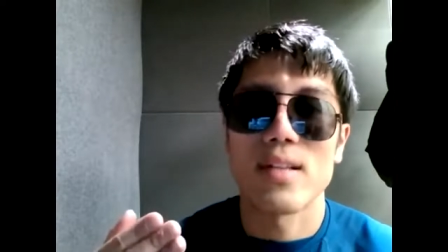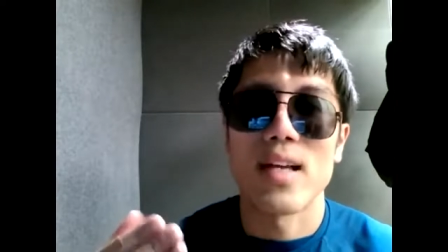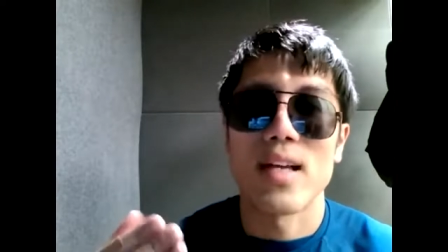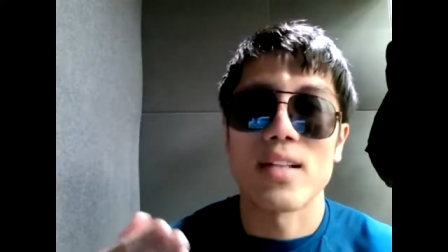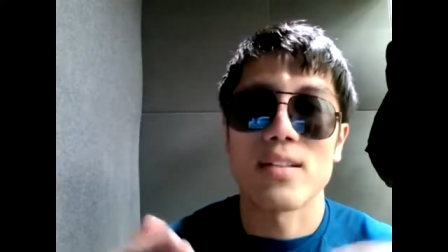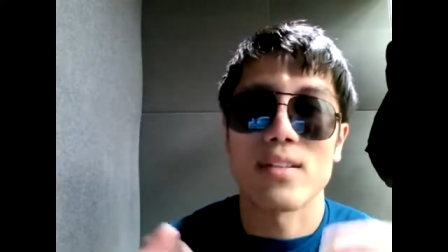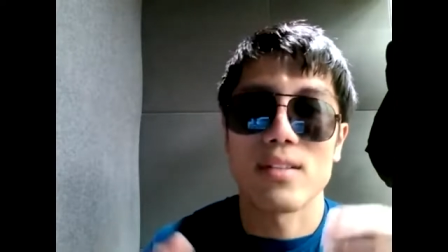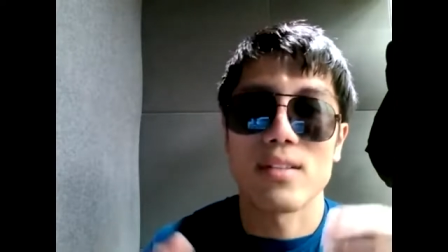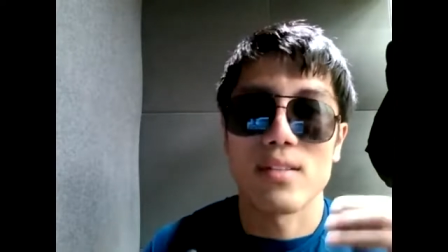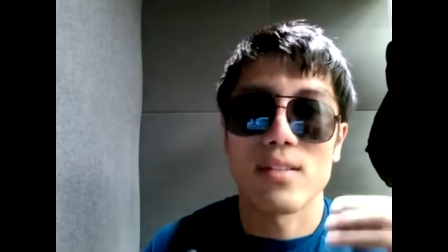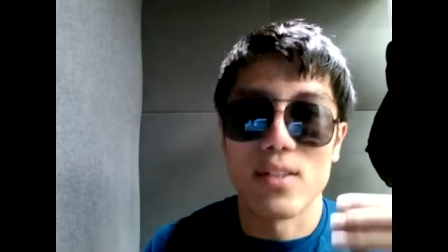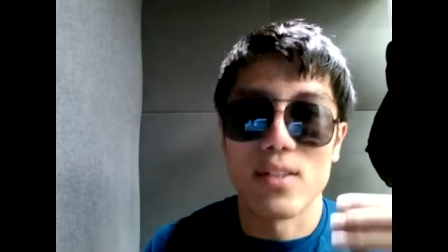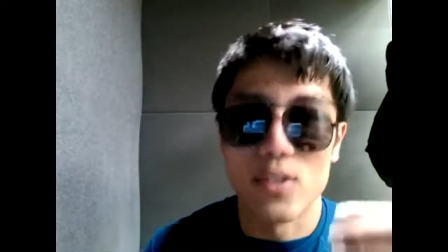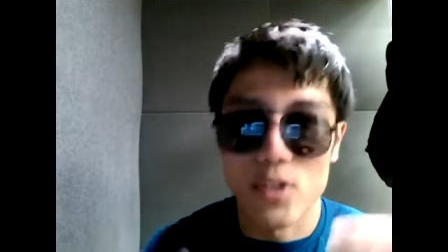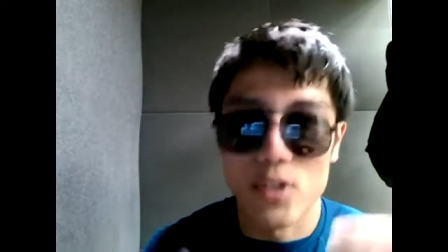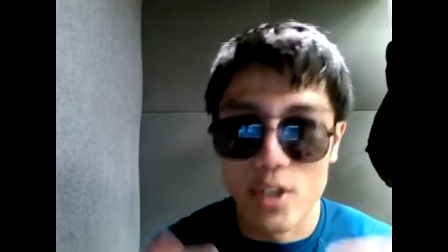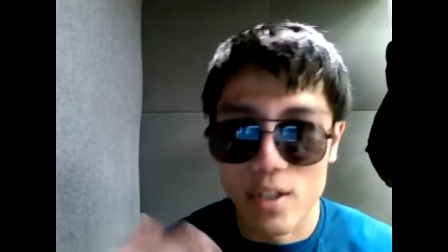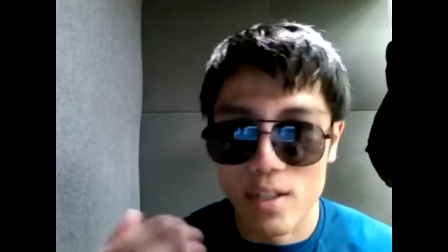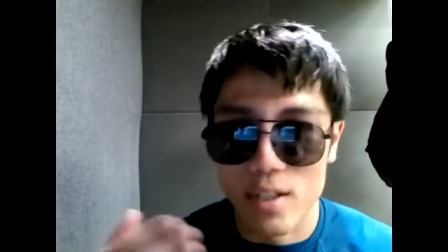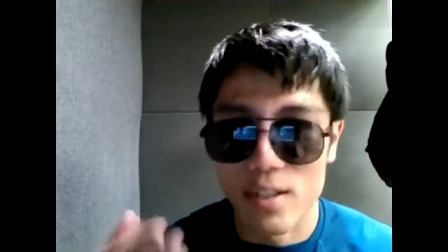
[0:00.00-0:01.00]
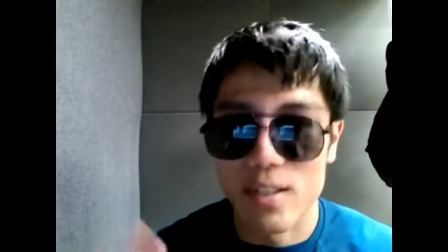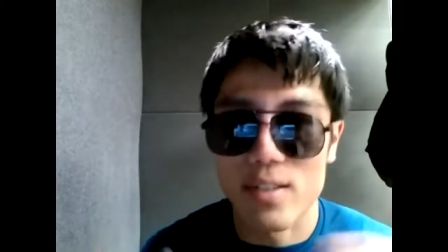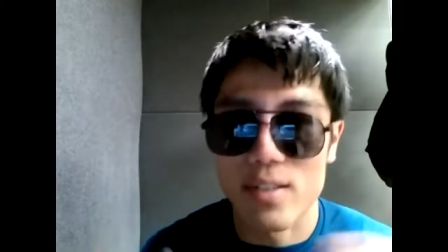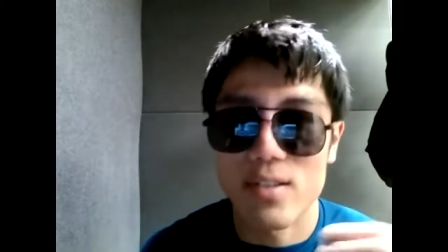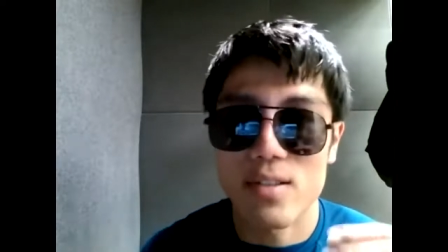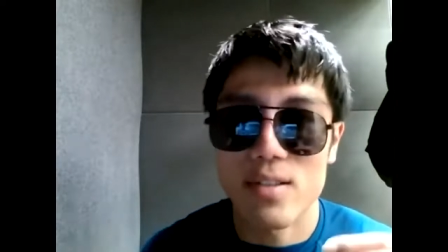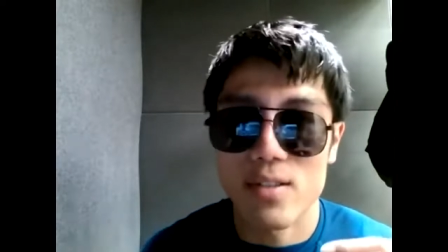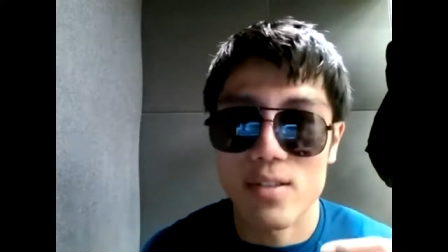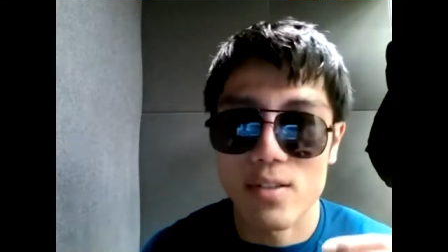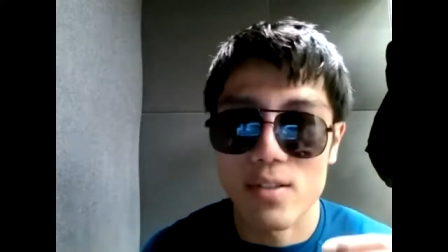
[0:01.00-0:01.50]
that
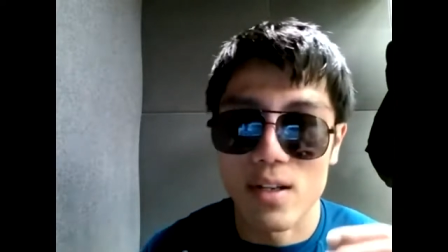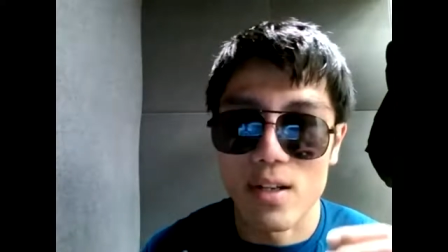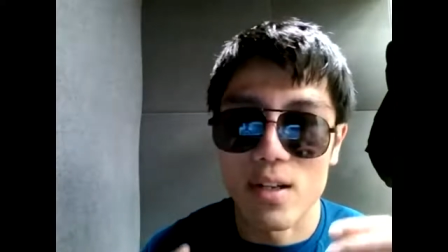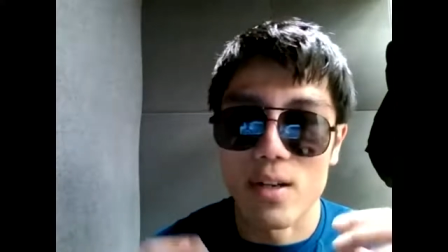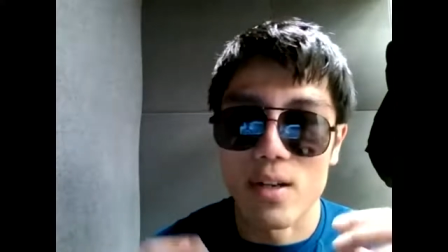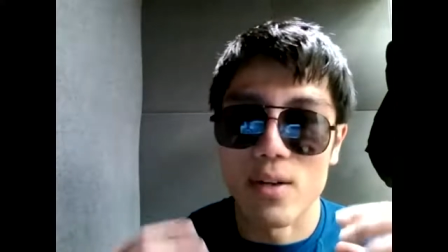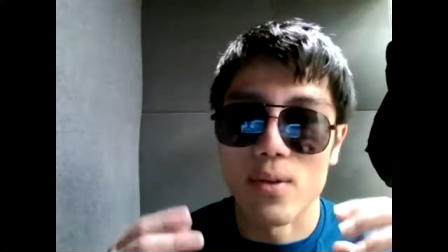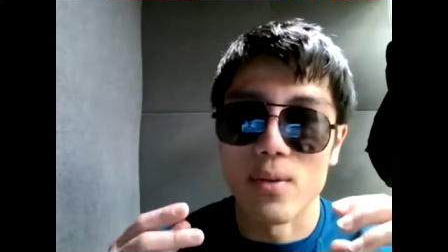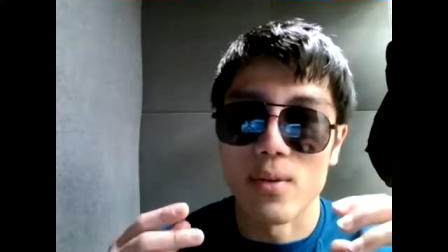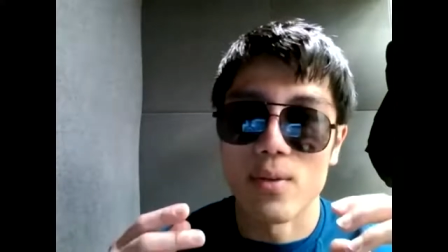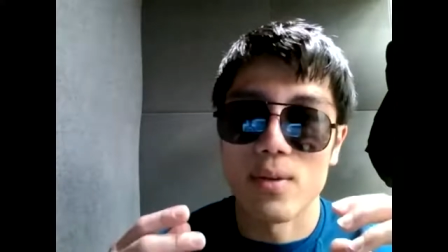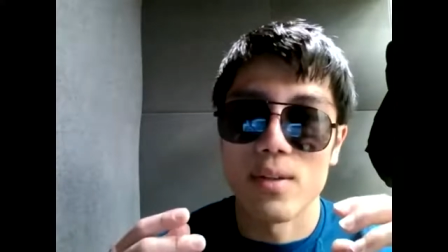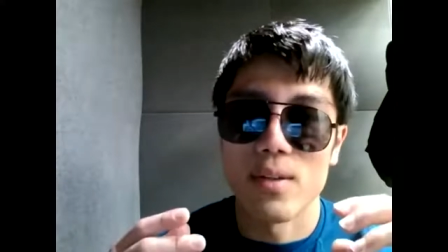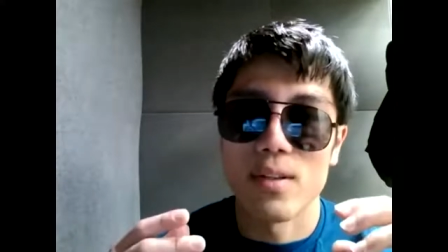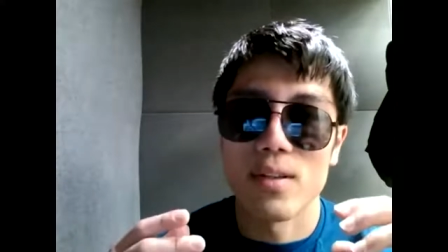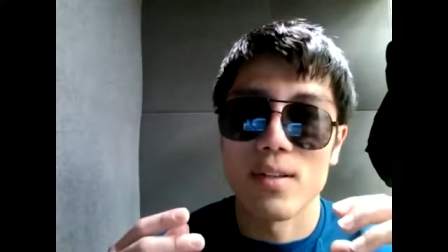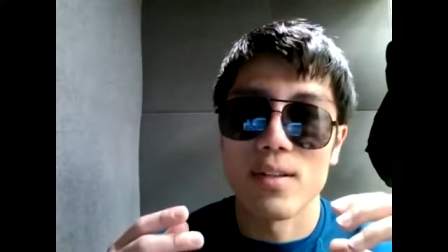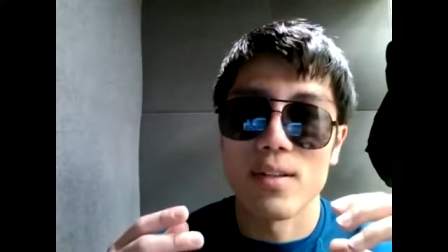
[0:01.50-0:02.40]
journalists, you know,